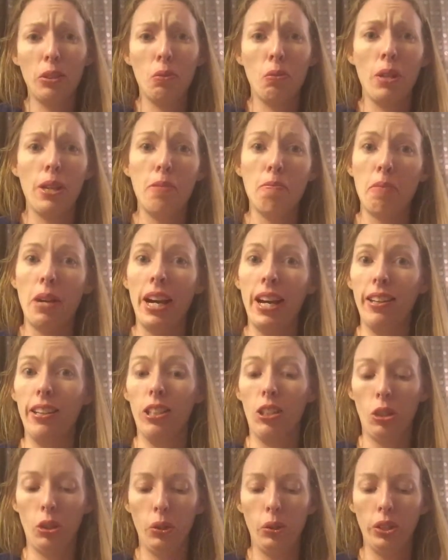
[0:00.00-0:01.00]
to run by the
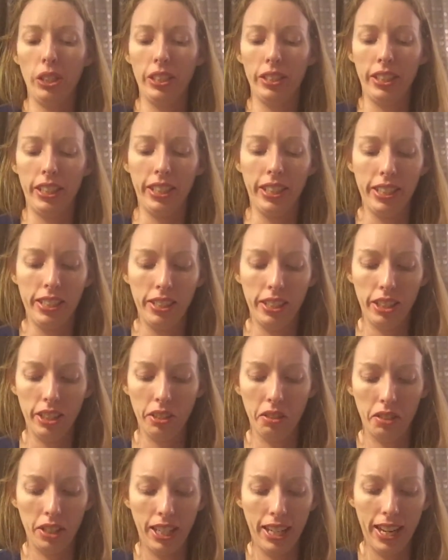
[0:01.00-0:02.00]
clothing thing and see
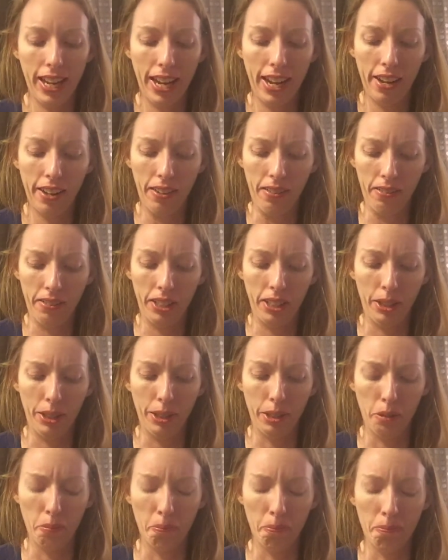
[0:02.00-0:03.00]
if they have,
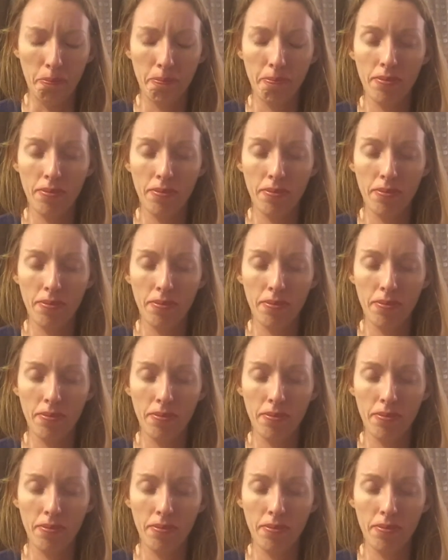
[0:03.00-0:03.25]
um,